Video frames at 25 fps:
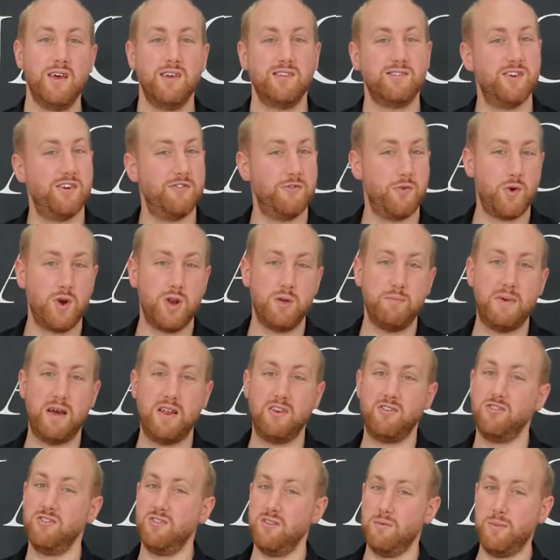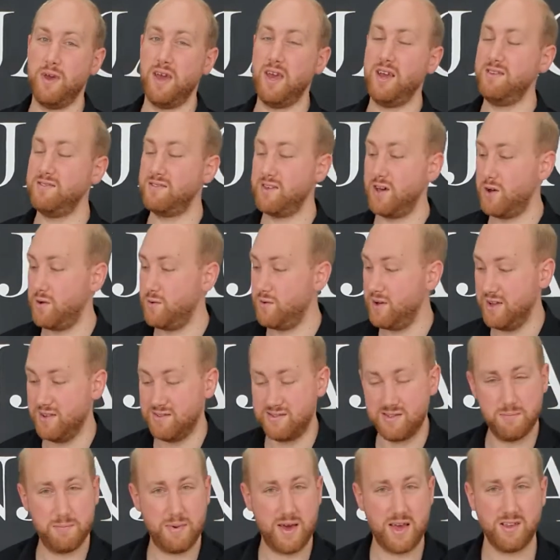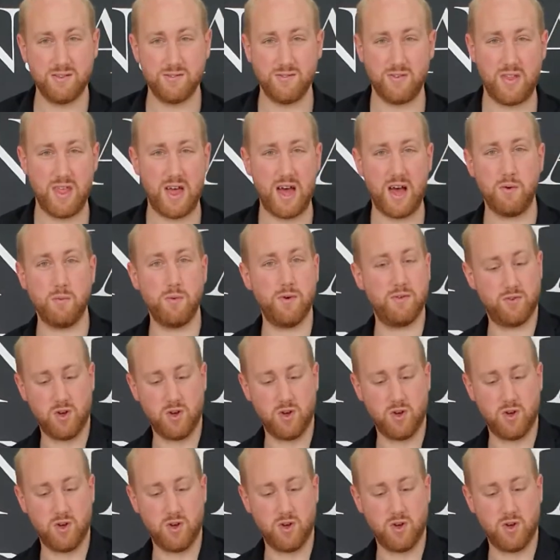So I've already mentioned the mojito, it's the base for that.